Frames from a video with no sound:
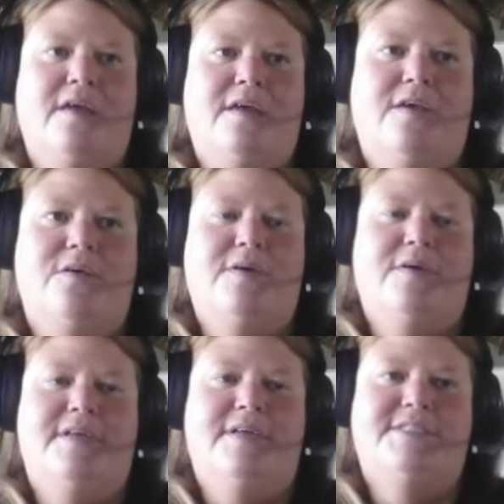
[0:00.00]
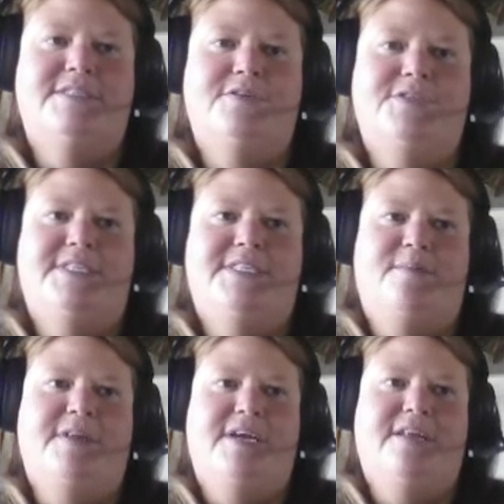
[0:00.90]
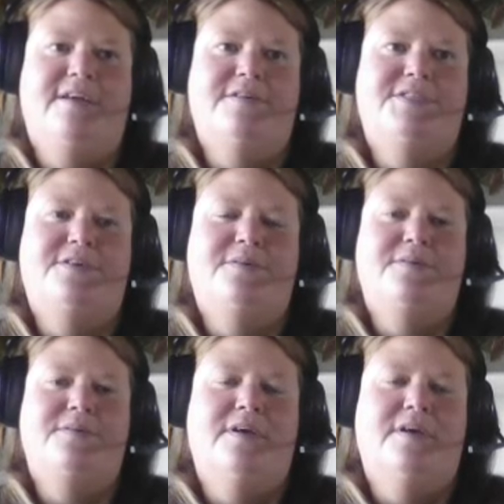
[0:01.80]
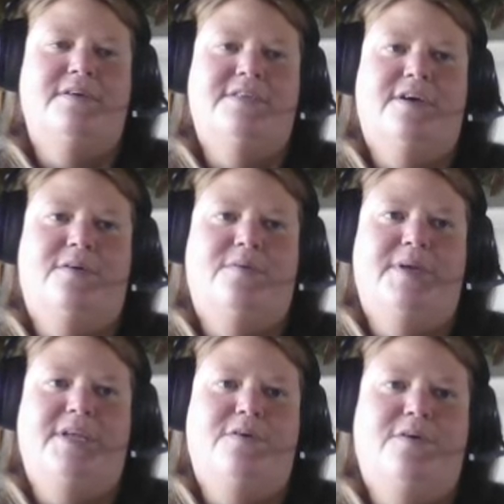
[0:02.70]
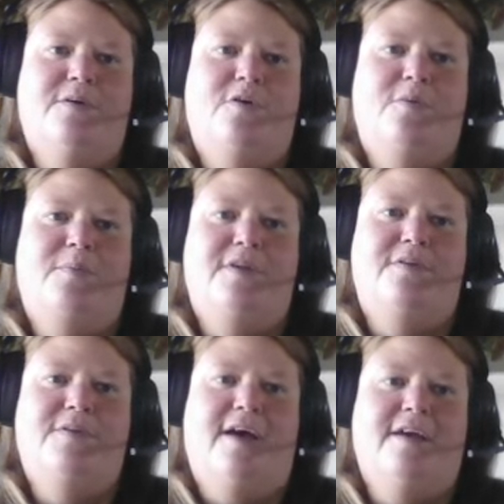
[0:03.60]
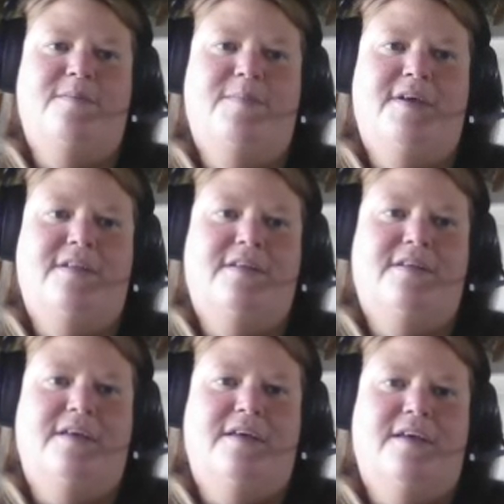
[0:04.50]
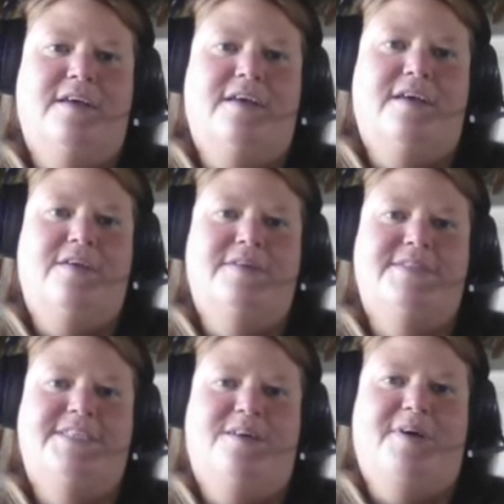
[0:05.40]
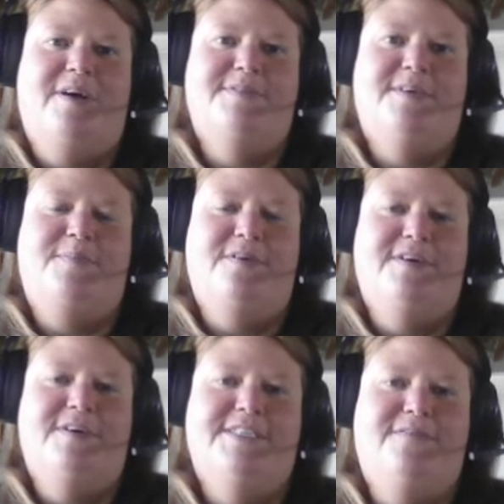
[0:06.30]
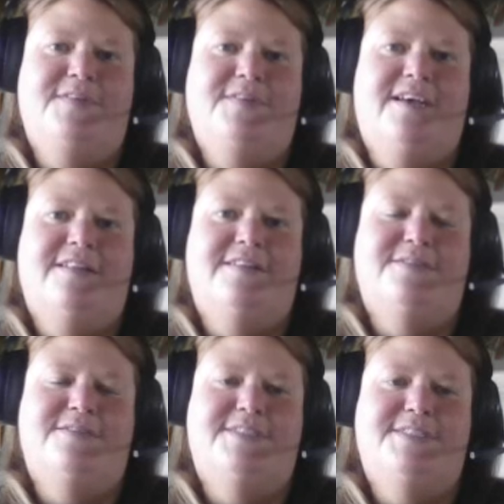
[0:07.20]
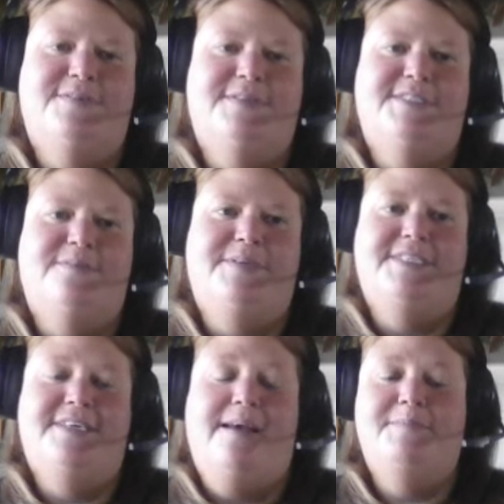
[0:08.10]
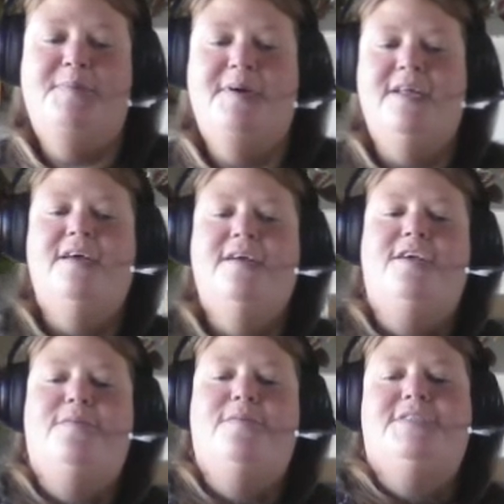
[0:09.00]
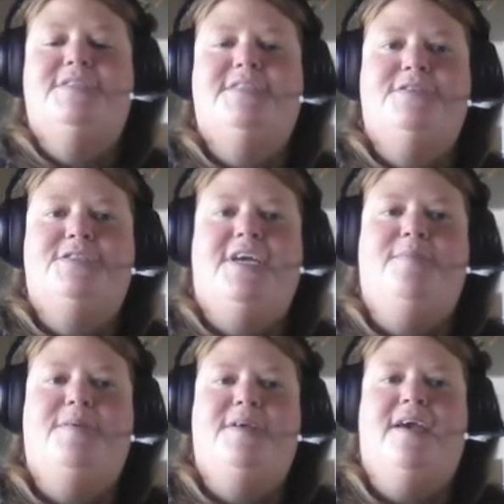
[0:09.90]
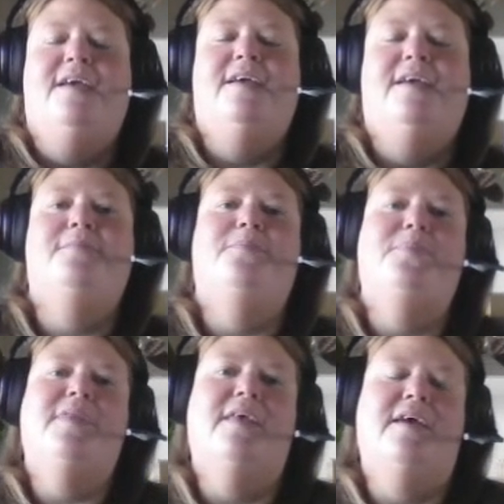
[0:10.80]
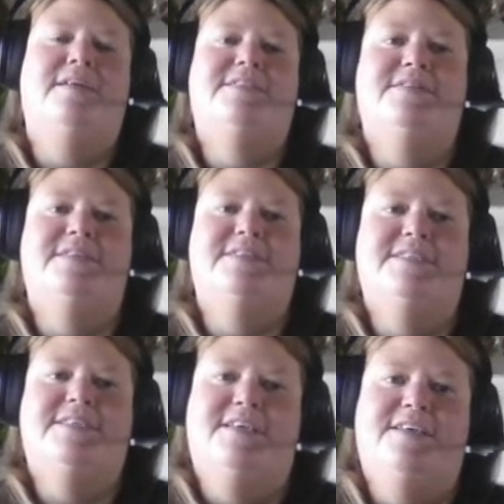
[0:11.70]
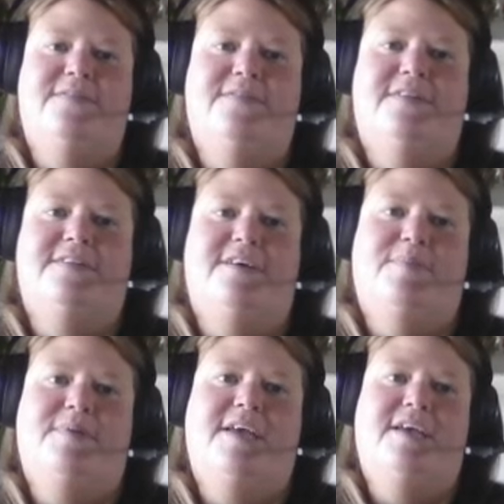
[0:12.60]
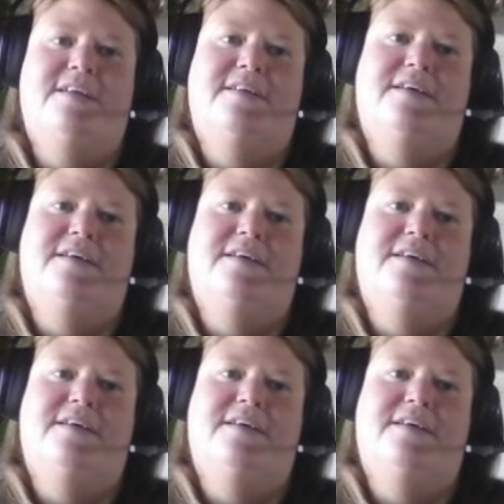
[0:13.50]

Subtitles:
You can search the template here too. So when you go to open a new document, and you can see it pops up here because I've taken students through this so many times, but you would just search APA. And so this is going to give you the template.